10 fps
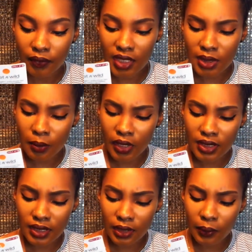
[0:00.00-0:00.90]
this
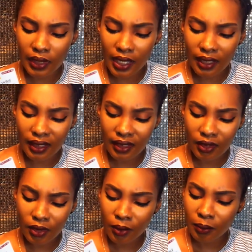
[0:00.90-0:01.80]
brand liquid
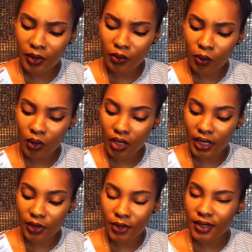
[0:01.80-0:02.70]
eyeliner before.
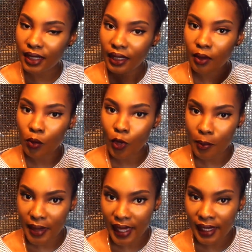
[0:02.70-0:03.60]
I usually like a more
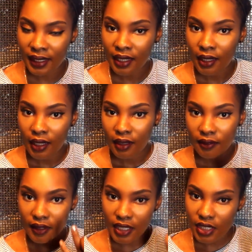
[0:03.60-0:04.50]
matte
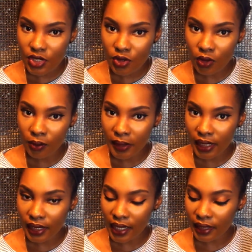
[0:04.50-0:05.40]
finish on
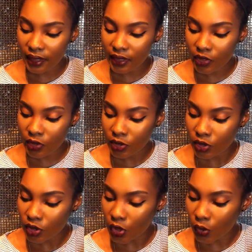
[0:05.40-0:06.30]
my eyeliner,
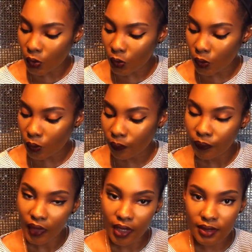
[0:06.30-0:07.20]
so
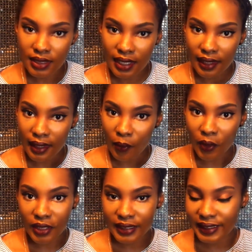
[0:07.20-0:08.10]
I'll see how that
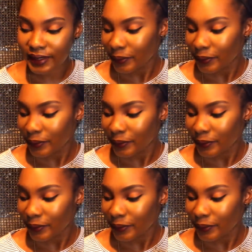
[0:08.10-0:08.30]
works.